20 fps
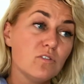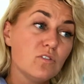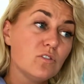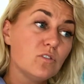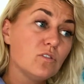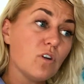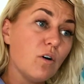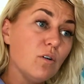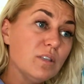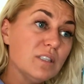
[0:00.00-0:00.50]

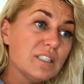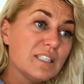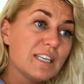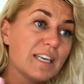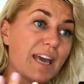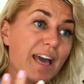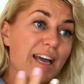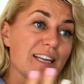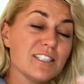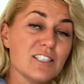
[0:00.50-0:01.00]
don't
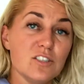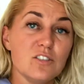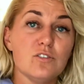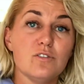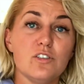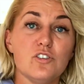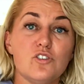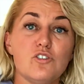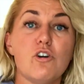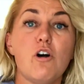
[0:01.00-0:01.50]
get into
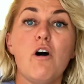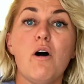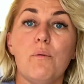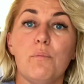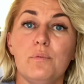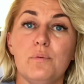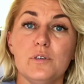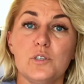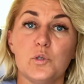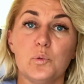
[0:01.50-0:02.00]
a
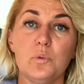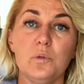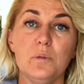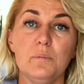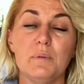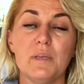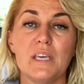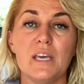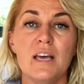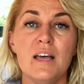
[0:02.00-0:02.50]
job which will
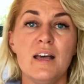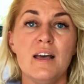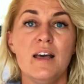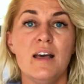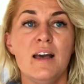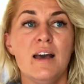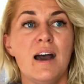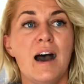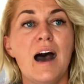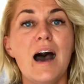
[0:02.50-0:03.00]
be
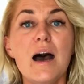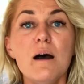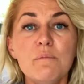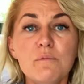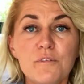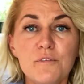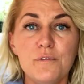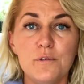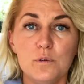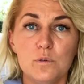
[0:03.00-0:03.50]

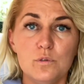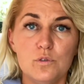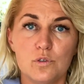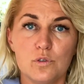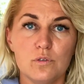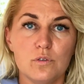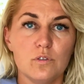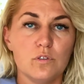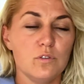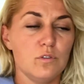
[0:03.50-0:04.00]
harmful
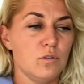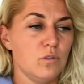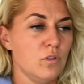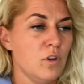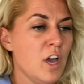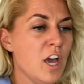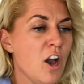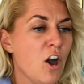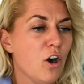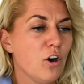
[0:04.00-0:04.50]
to you.
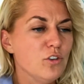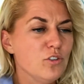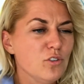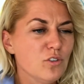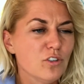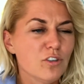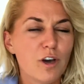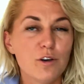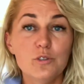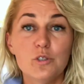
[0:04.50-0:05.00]
Or you
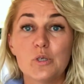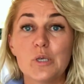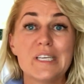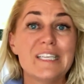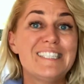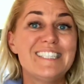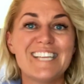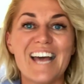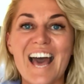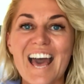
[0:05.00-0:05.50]
go to a
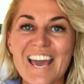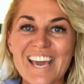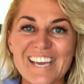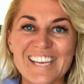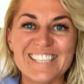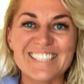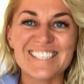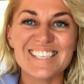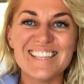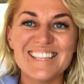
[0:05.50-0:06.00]

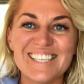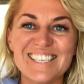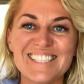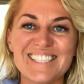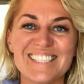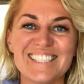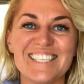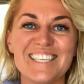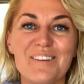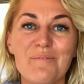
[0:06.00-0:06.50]
date and this
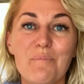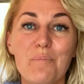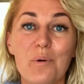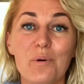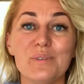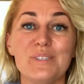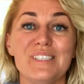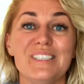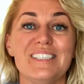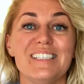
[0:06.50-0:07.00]
is an
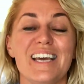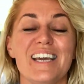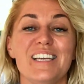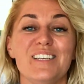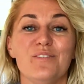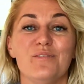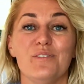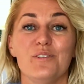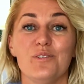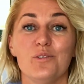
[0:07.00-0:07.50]
important date
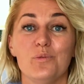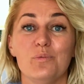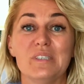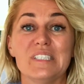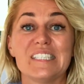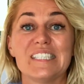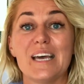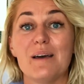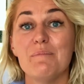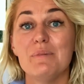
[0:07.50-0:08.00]
for you with
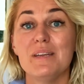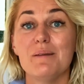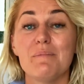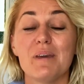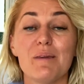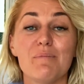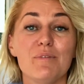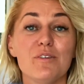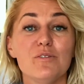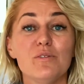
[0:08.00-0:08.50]
somebody
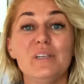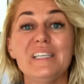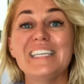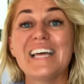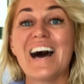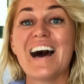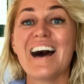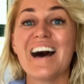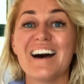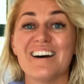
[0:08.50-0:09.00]
maybe you
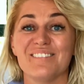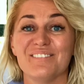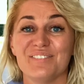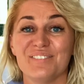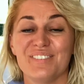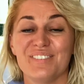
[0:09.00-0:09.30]
love,